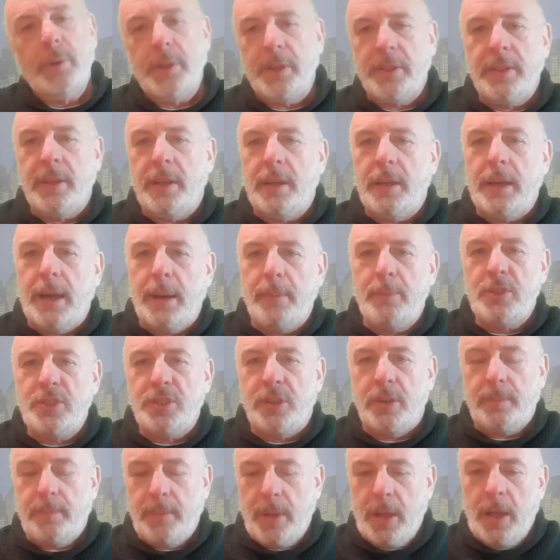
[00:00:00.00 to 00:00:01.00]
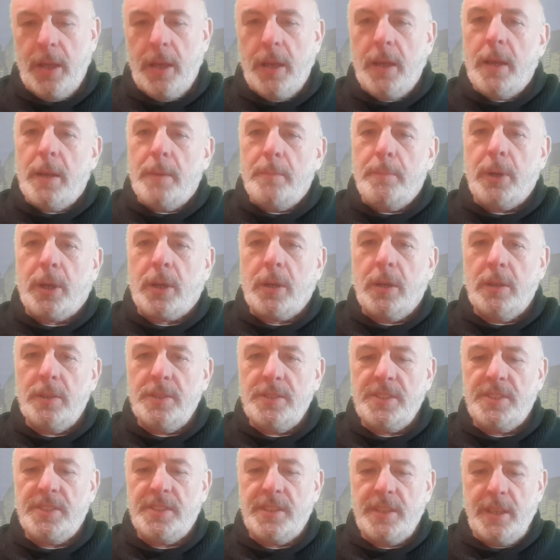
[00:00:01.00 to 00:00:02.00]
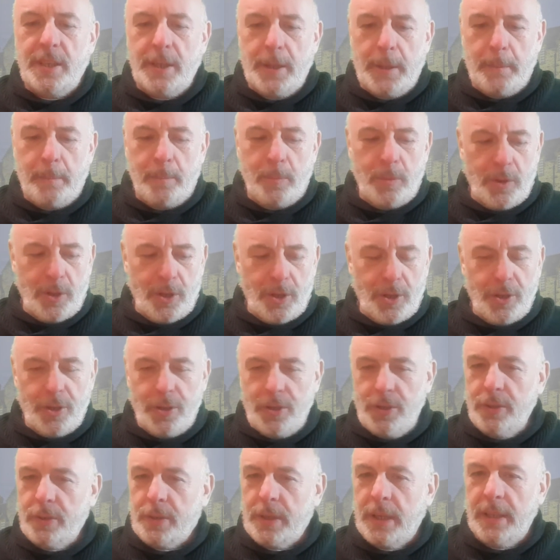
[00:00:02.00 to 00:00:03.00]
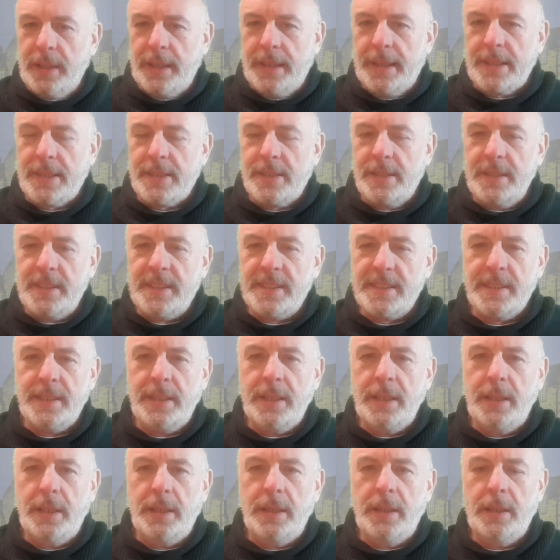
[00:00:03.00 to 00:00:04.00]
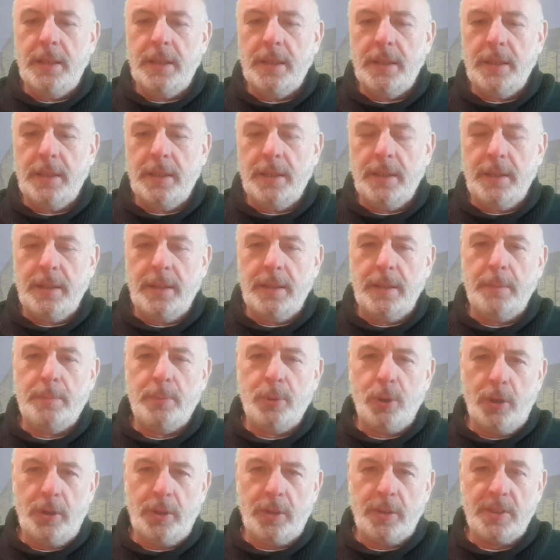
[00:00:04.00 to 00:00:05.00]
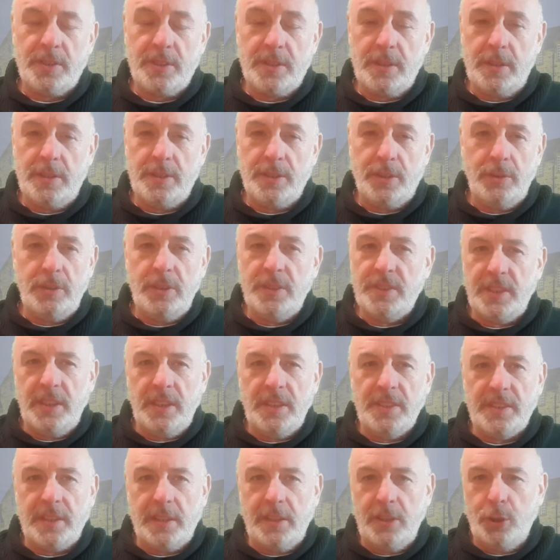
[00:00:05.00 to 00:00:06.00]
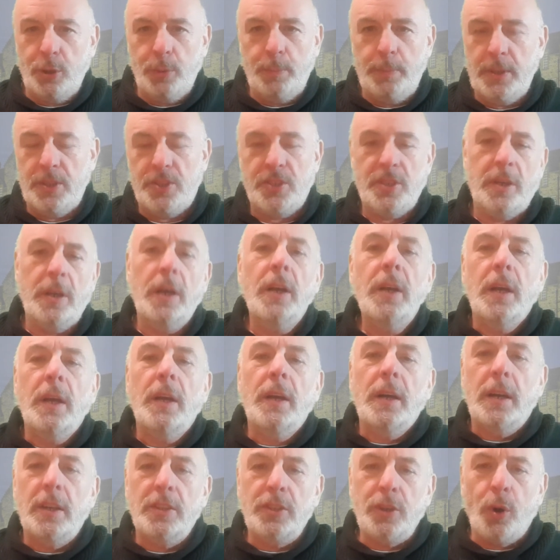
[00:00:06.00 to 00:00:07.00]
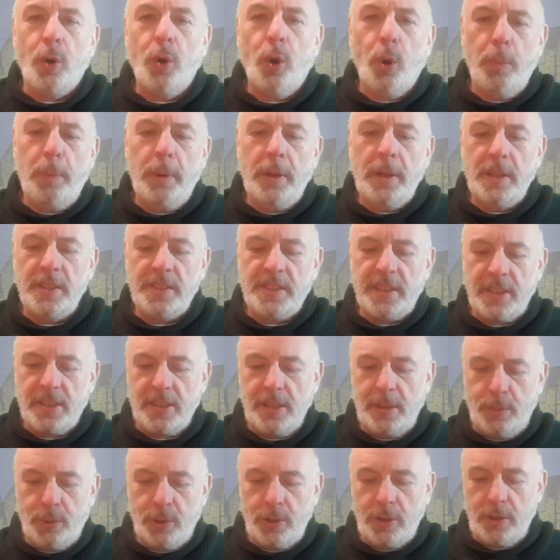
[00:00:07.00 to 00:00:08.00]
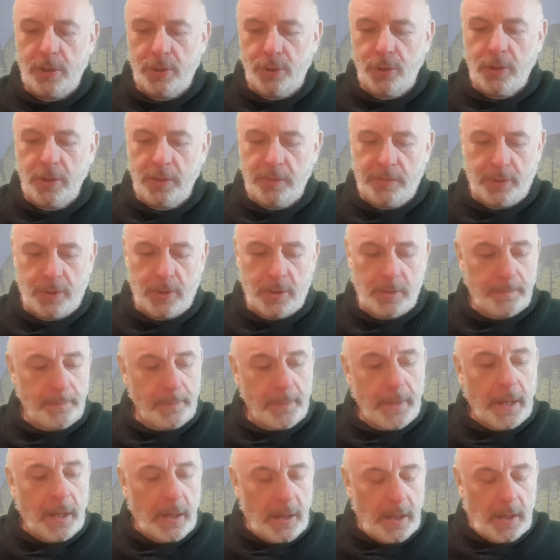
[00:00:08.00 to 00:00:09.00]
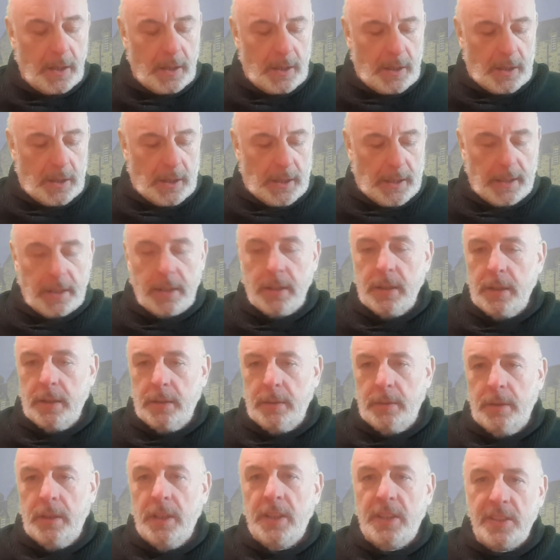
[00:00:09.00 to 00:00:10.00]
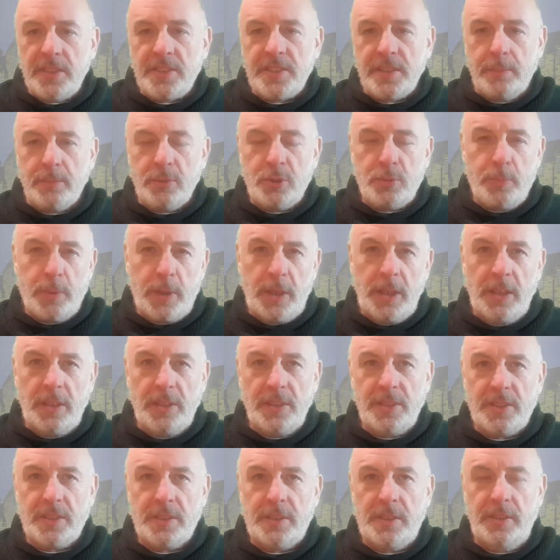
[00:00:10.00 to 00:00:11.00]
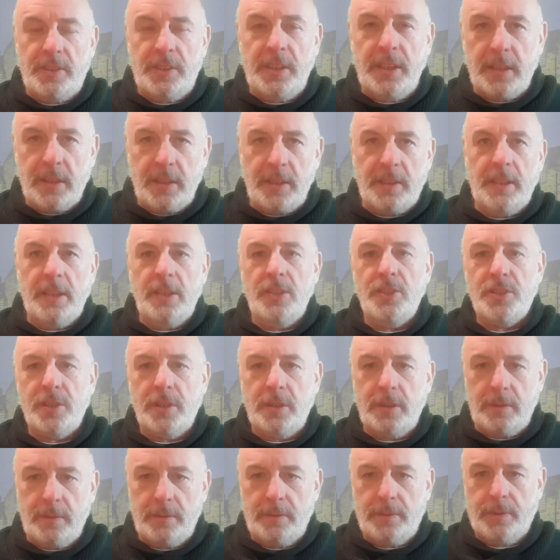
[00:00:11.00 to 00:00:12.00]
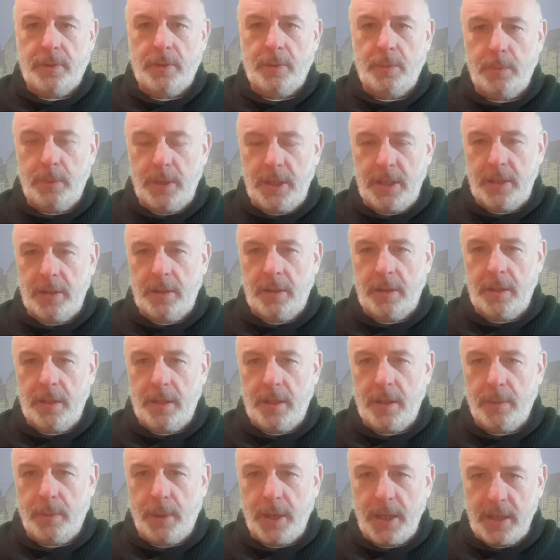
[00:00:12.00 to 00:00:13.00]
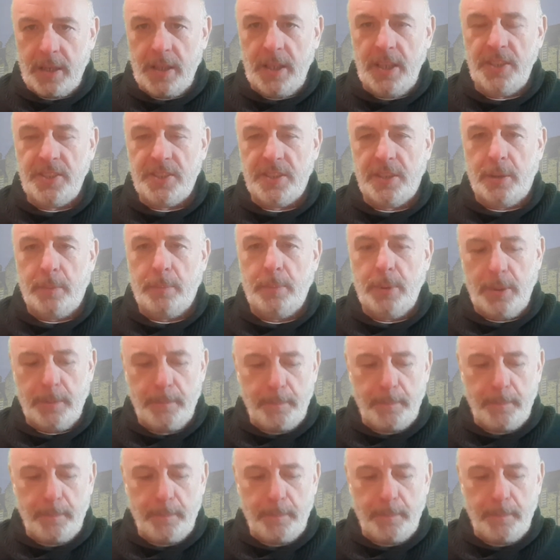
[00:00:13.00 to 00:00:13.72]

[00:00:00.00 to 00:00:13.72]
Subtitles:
Amazon, because you can't actually see the products. All you see is a little picture, and you're hoping it's actually what you're looking for. I needed some springs to take the tension for when the wire heats up,